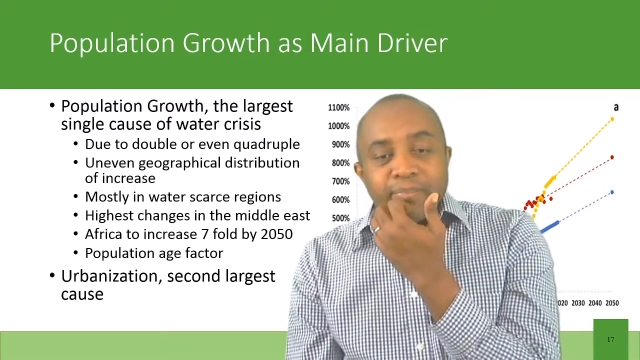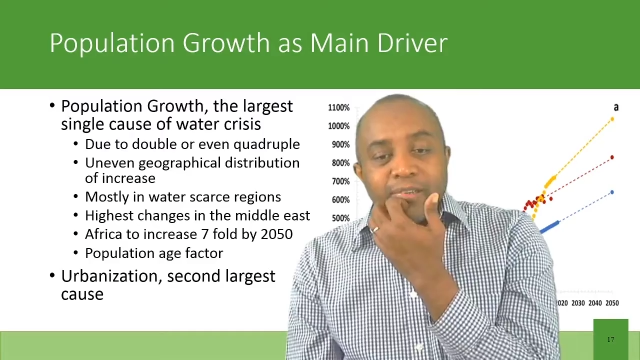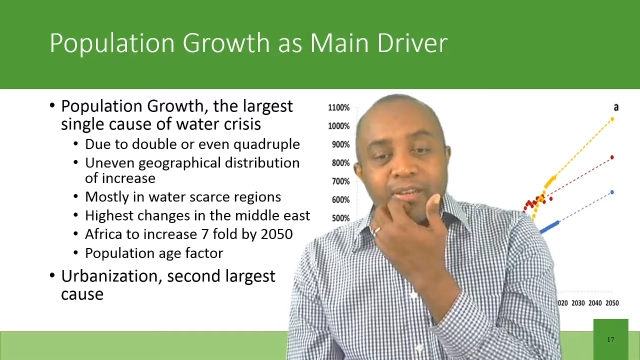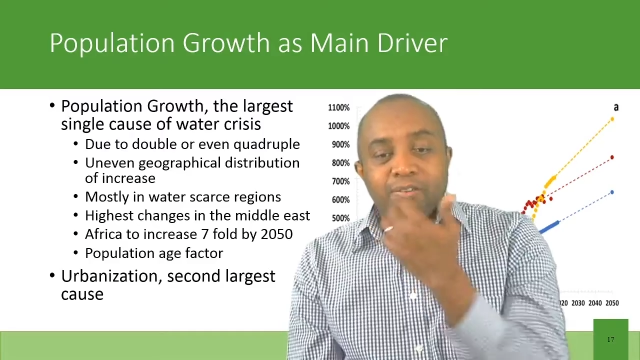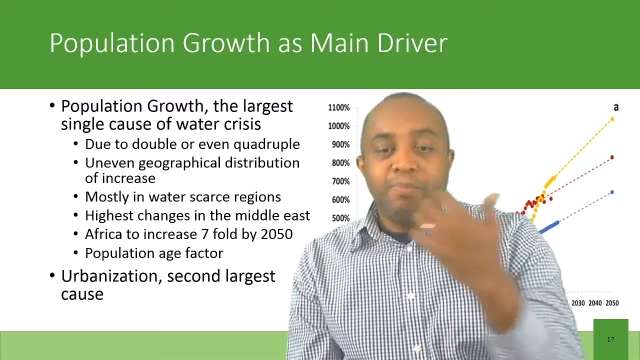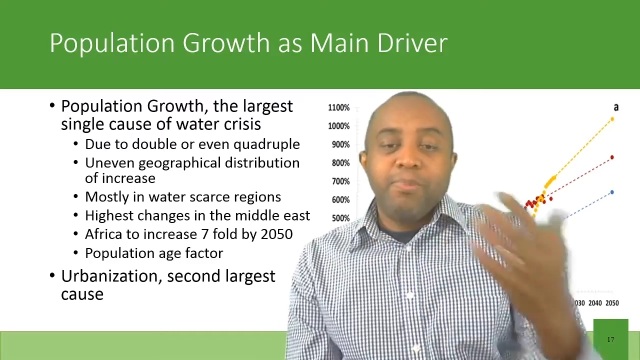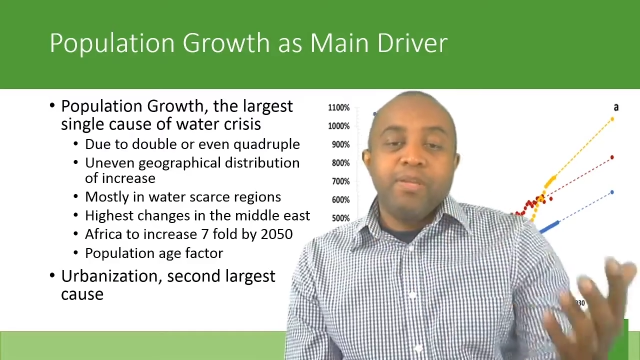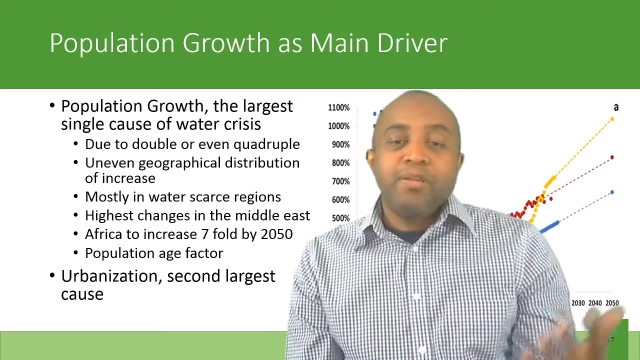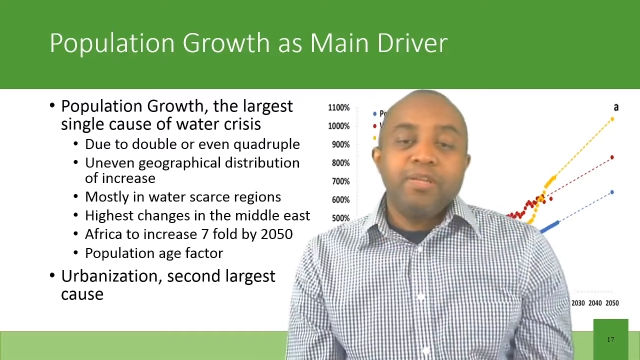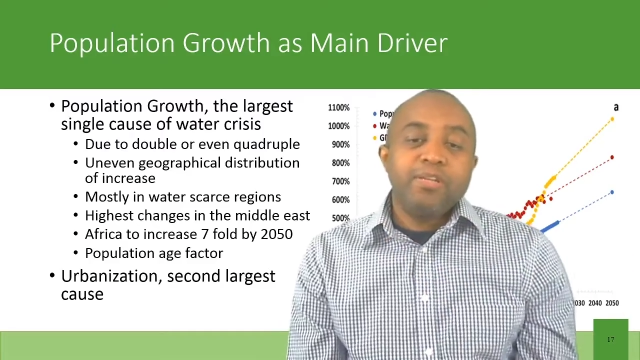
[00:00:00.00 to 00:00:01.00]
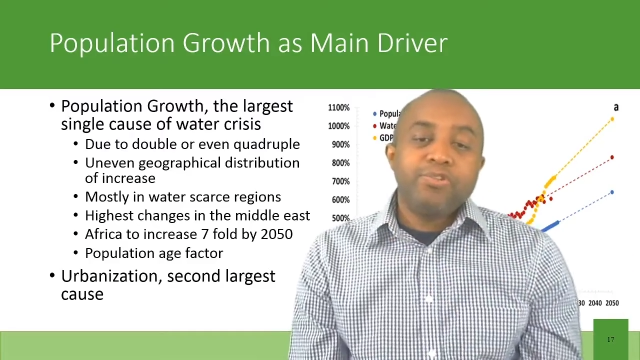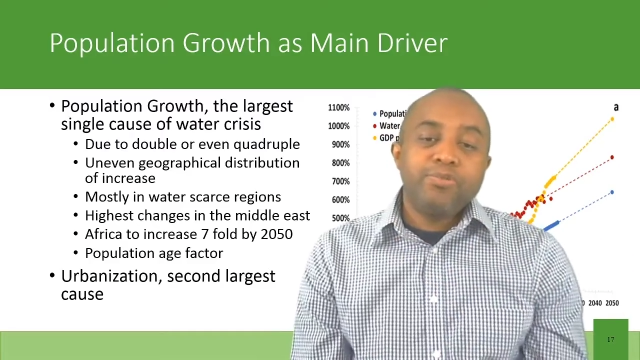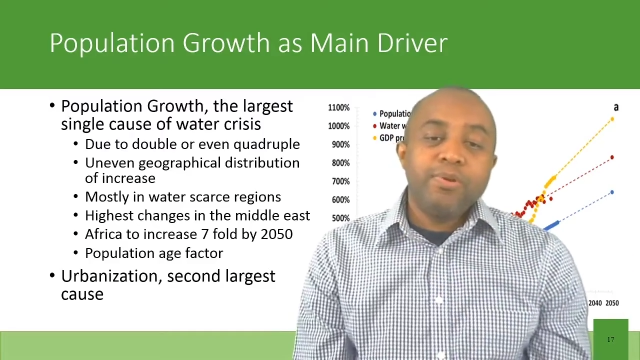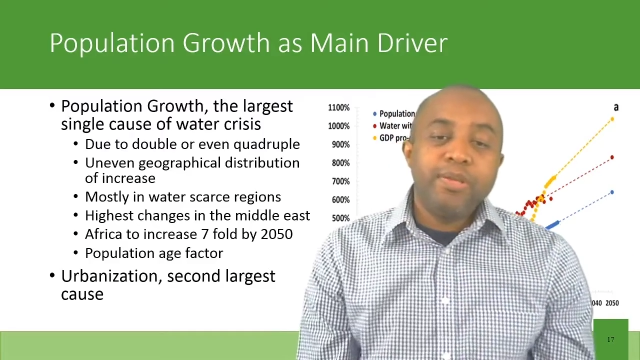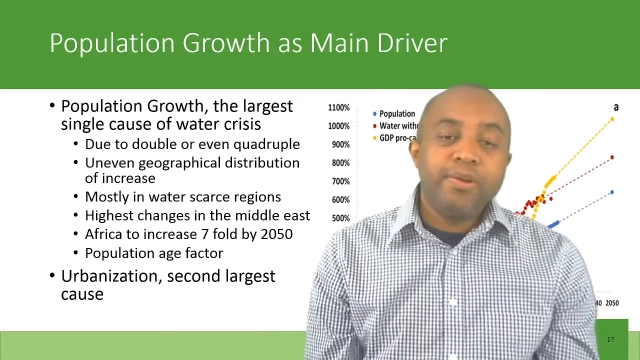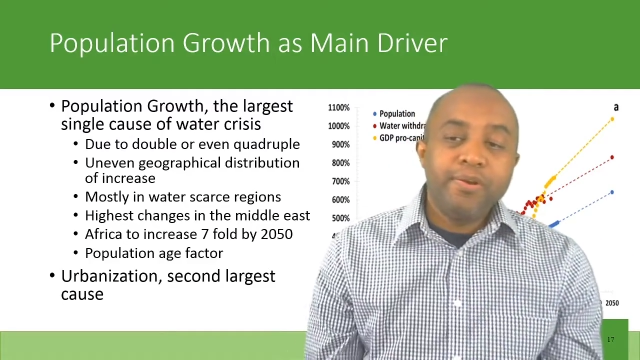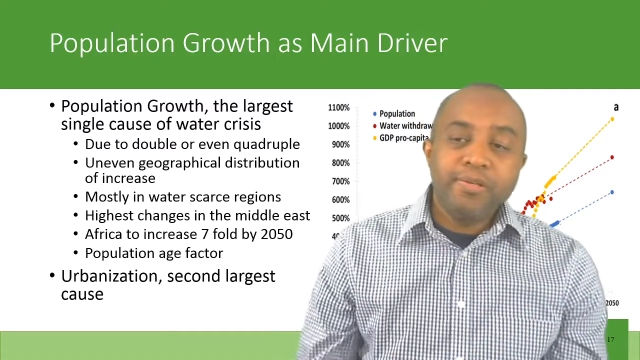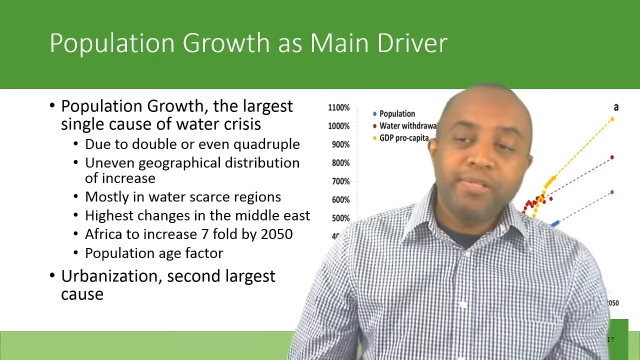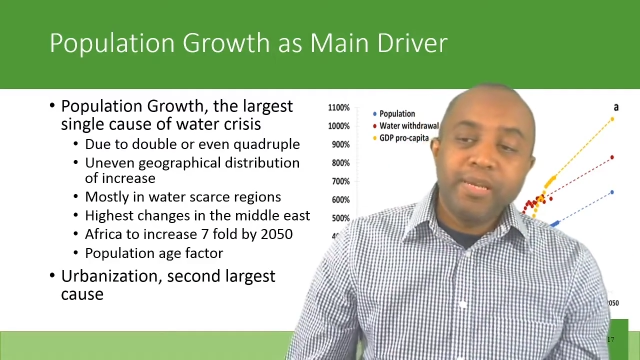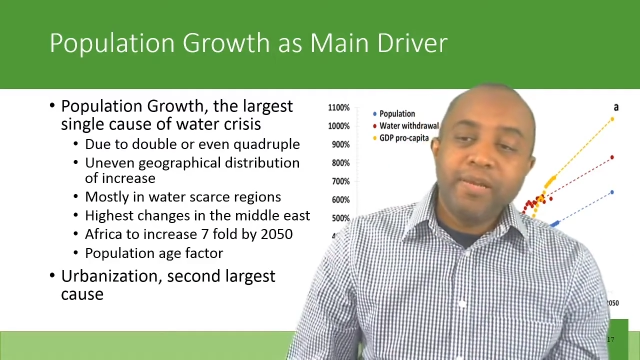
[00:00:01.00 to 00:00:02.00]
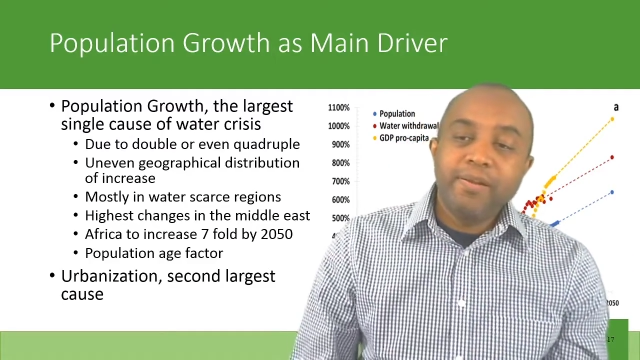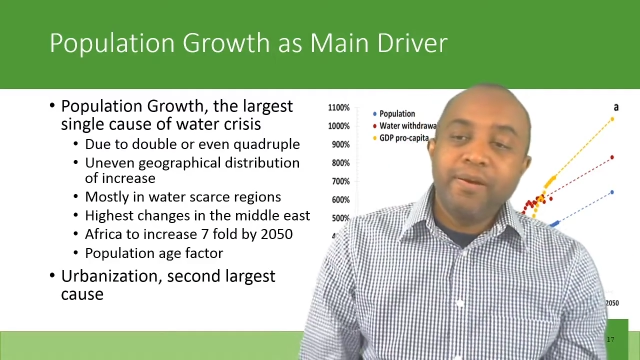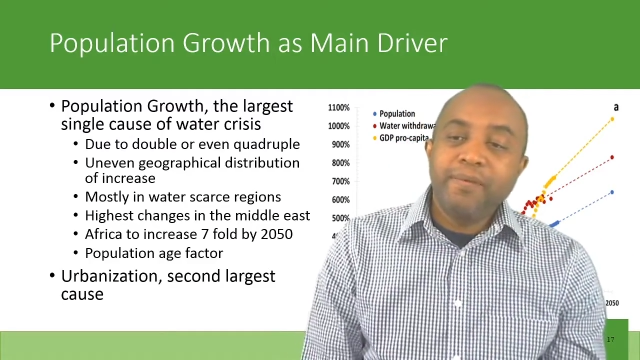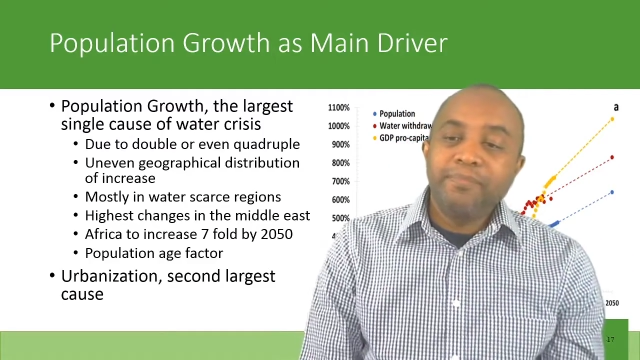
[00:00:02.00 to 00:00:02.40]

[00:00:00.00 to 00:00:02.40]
Another big issue here is that